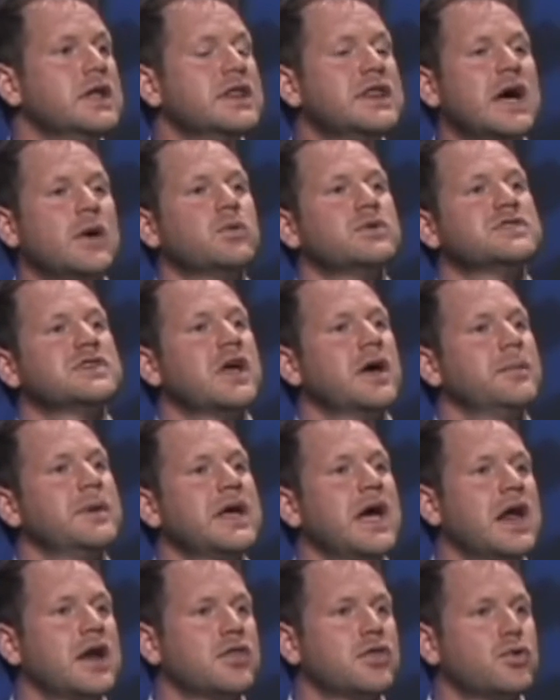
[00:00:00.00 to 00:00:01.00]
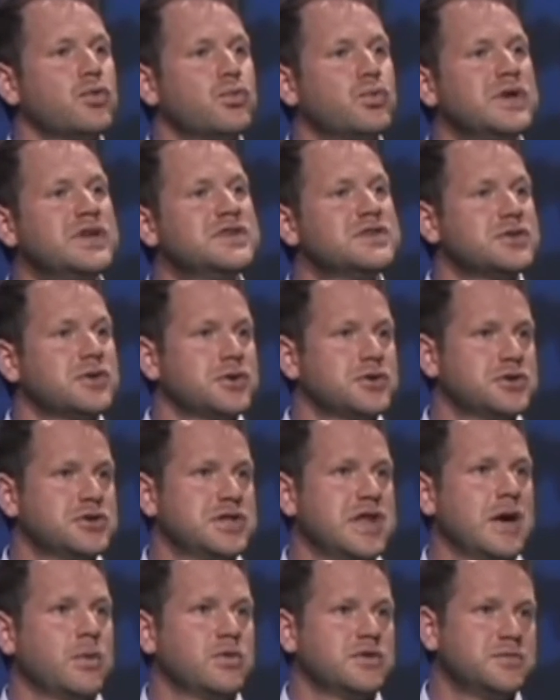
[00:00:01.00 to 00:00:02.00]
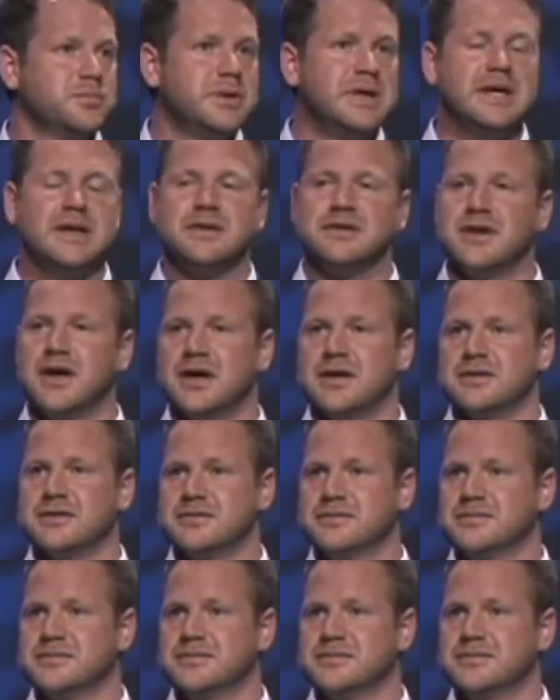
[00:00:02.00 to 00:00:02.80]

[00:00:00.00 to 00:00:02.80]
that was coming out of the research that was being done.